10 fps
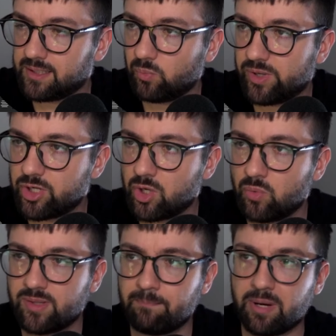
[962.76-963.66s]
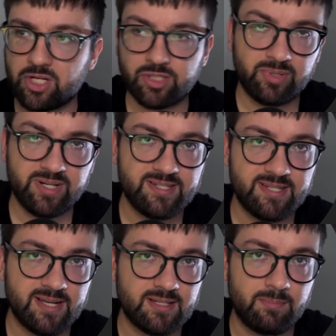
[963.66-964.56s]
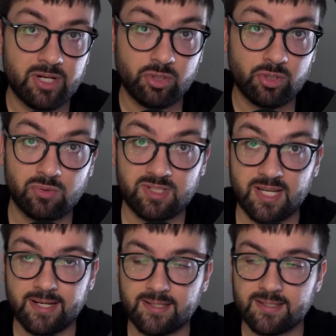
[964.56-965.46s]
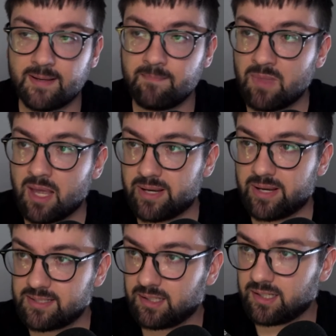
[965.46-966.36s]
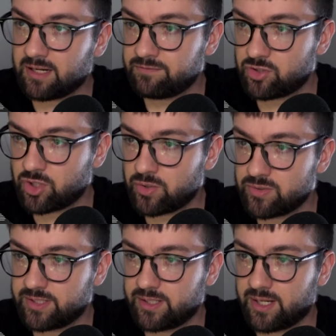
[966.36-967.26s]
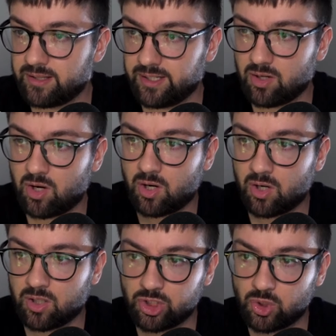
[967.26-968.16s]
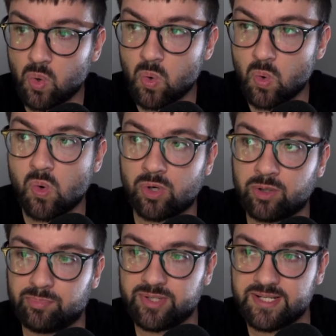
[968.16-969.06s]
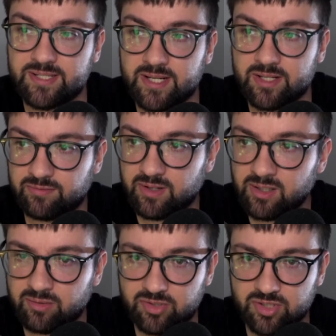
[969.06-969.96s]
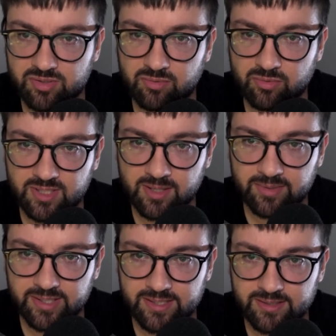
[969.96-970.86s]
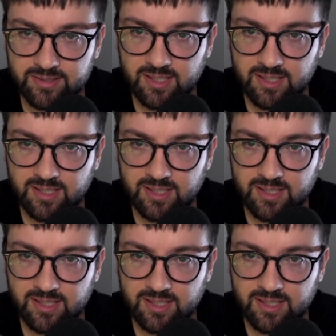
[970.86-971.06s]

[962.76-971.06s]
window with a bunch of presets and a bunch of cool settings. Basically, I've chosen the hardcore preset. So if I go just through some of these,